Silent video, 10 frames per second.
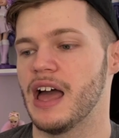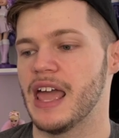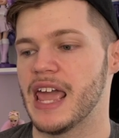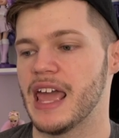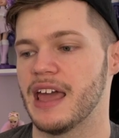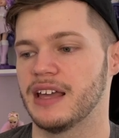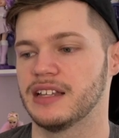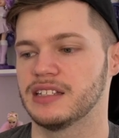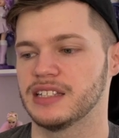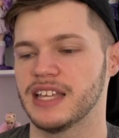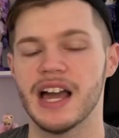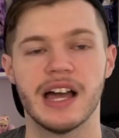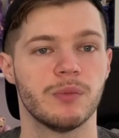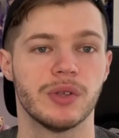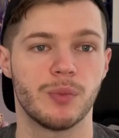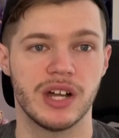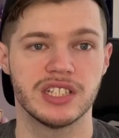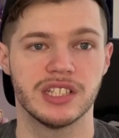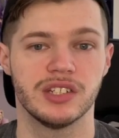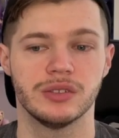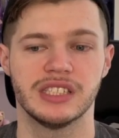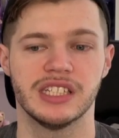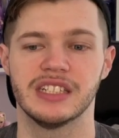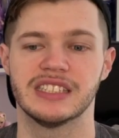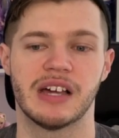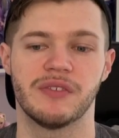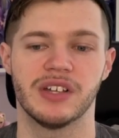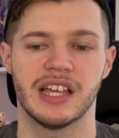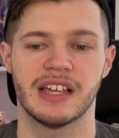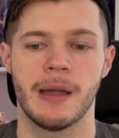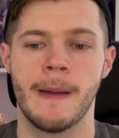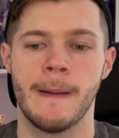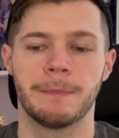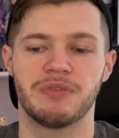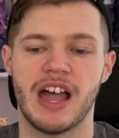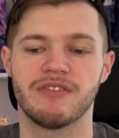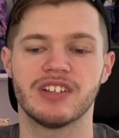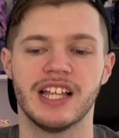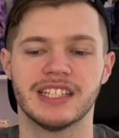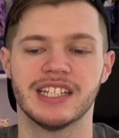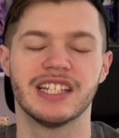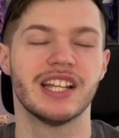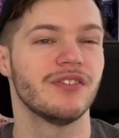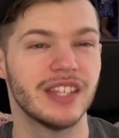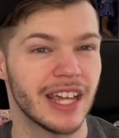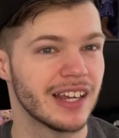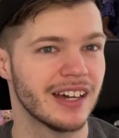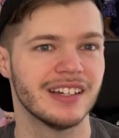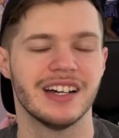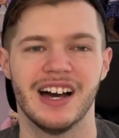And yeah, and with watching the new series, I feel like I've collected enough data